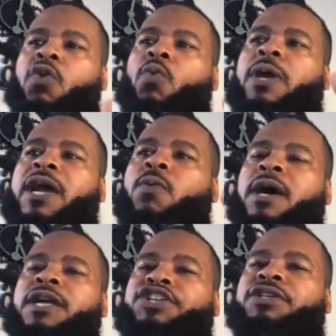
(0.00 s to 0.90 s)
What I
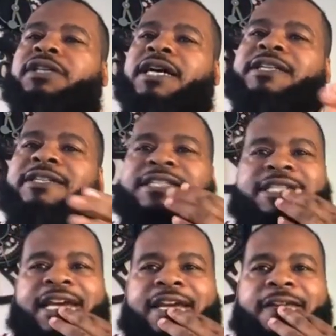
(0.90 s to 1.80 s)
want you to
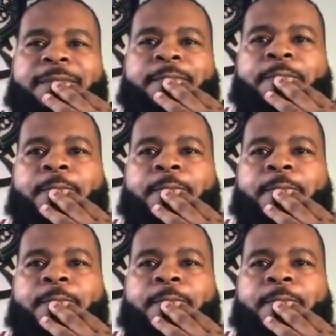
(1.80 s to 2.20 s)
understand,